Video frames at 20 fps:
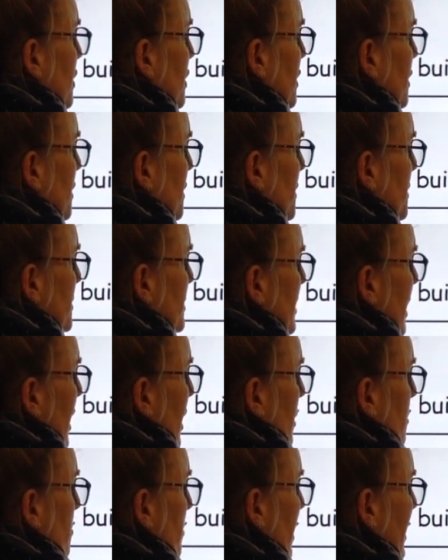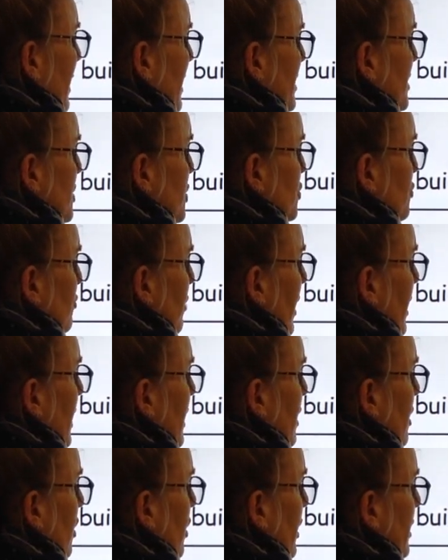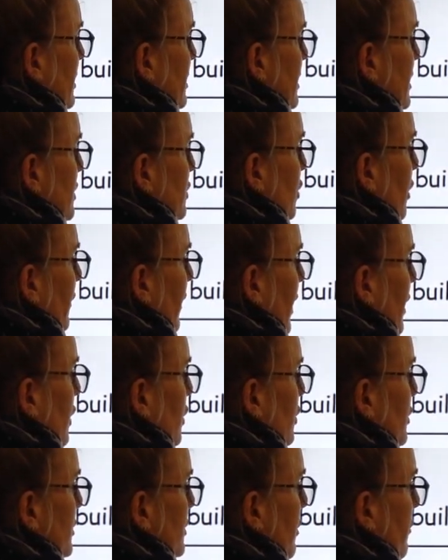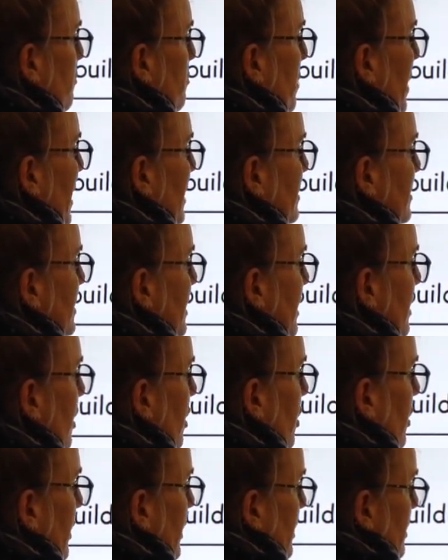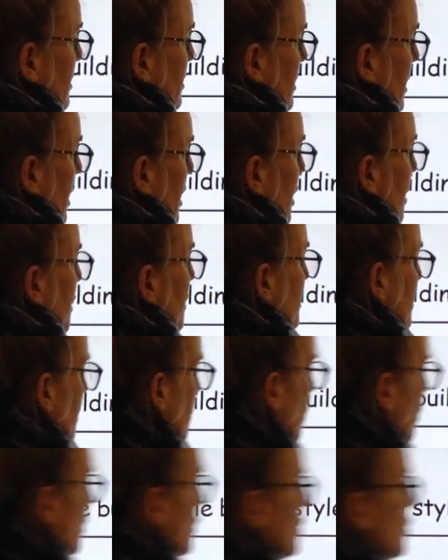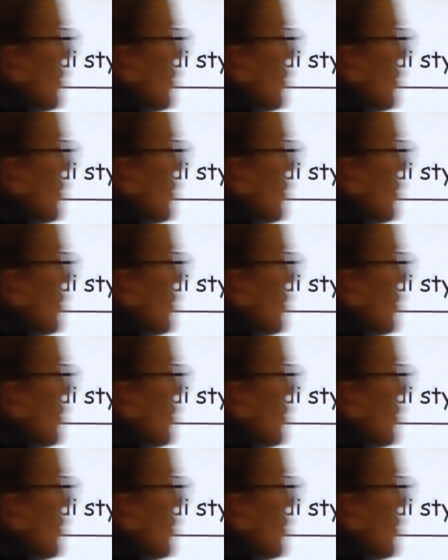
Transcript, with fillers: use many straight lines. He sort of had lots of bendy lines. So what